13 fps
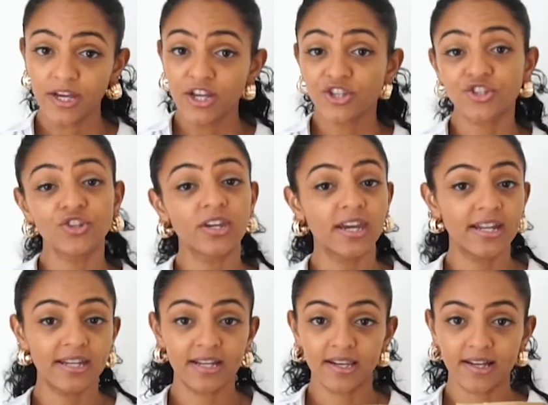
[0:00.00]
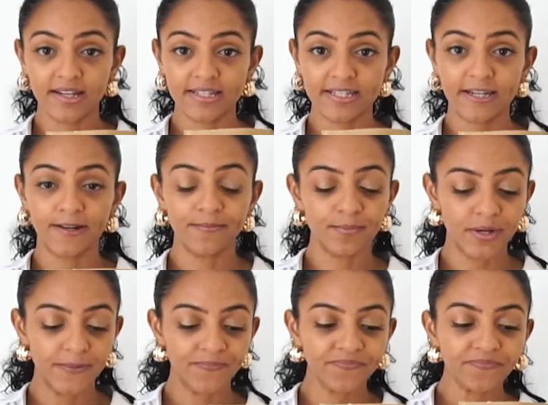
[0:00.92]
so you get a little idea.
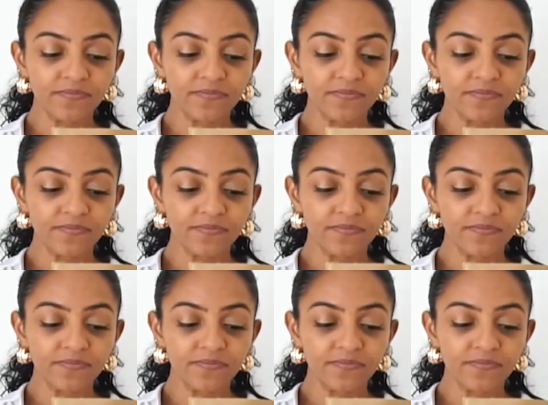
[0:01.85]
But